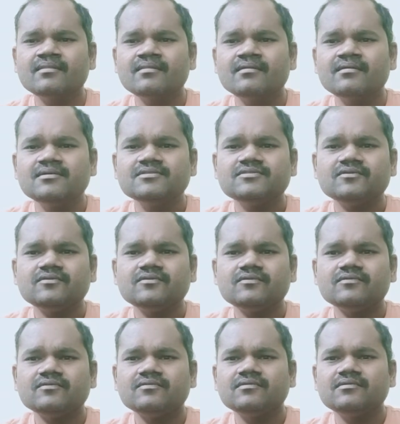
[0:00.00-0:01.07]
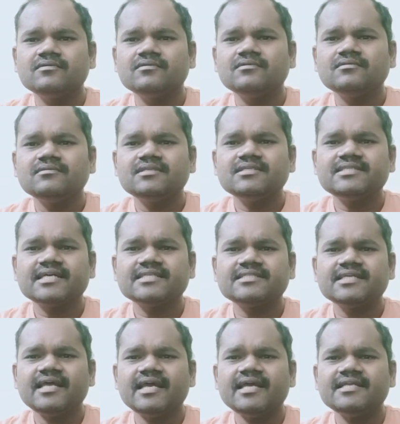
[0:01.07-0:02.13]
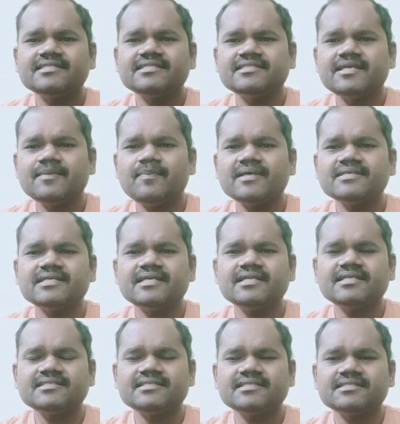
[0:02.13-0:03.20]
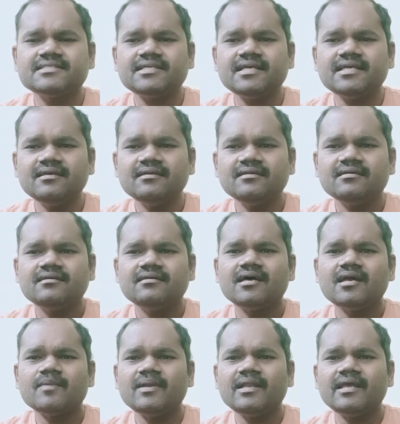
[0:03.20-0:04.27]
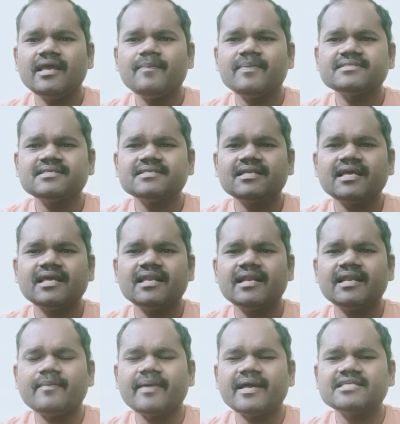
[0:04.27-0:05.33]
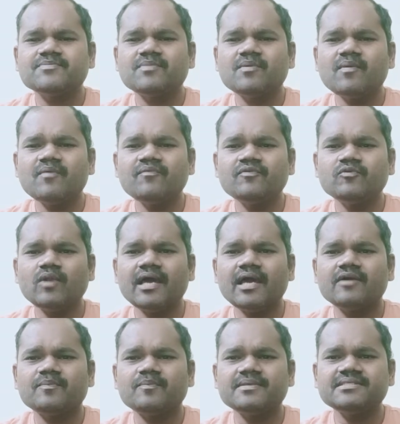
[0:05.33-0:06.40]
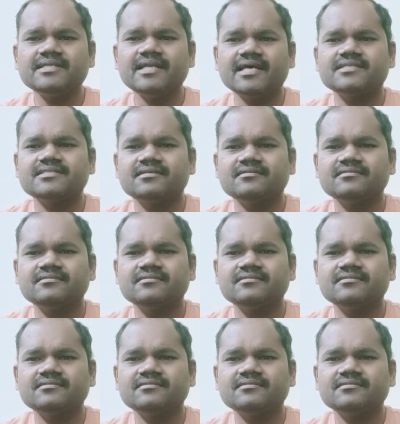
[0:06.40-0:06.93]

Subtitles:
So the section 80C plus 80CCD, normally a person can get a maximum of 2 lakh rupees deduction.